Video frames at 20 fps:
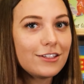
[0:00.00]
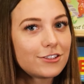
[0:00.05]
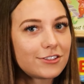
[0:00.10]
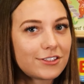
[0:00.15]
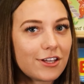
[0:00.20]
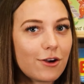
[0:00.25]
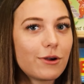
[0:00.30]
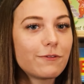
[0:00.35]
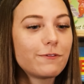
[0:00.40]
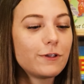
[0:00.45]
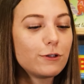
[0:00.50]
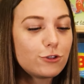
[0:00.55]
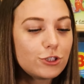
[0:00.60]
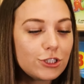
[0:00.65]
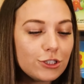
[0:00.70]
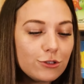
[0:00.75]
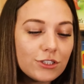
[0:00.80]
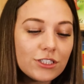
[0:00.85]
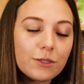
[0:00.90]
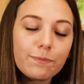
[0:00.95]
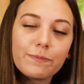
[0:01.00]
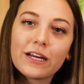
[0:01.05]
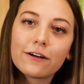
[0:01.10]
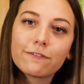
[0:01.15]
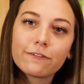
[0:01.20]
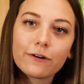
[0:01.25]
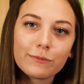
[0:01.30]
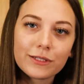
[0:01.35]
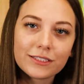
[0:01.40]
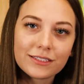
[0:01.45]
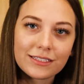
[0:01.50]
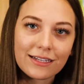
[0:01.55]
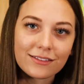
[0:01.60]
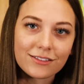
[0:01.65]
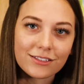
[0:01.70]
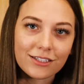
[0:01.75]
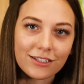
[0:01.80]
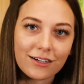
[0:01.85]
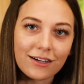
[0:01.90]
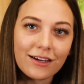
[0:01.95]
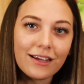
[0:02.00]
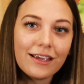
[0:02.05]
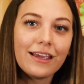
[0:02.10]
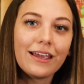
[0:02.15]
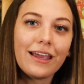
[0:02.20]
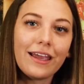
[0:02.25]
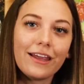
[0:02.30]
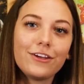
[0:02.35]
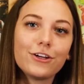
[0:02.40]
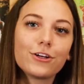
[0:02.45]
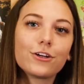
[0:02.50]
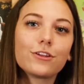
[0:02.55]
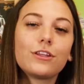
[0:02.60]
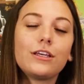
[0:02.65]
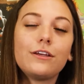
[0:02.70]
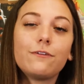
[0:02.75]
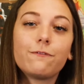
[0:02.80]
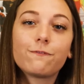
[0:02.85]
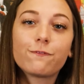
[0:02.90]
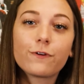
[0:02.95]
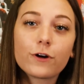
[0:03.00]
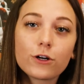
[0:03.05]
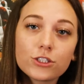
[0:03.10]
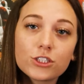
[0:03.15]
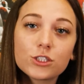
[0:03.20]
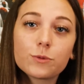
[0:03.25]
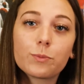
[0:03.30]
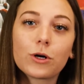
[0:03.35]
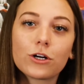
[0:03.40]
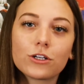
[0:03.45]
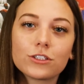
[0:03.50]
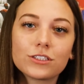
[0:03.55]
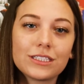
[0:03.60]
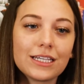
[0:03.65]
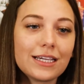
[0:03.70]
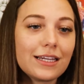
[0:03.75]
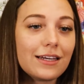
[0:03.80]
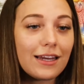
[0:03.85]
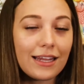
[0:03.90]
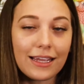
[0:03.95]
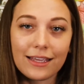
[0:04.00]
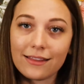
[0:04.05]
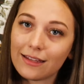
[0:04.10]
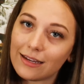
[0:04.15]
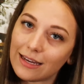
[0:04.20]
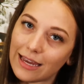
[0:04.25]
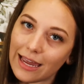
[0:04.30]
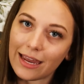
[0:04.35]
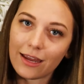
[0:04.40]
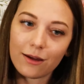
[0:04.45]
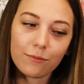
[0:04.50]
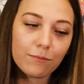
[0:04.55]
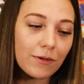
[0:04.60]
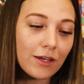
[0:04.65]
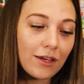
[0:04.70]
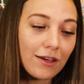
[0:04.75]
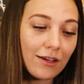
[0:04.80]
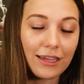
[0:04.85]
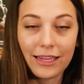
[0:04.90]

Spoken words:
So if you choose to pick from the center and you're the first person in the game,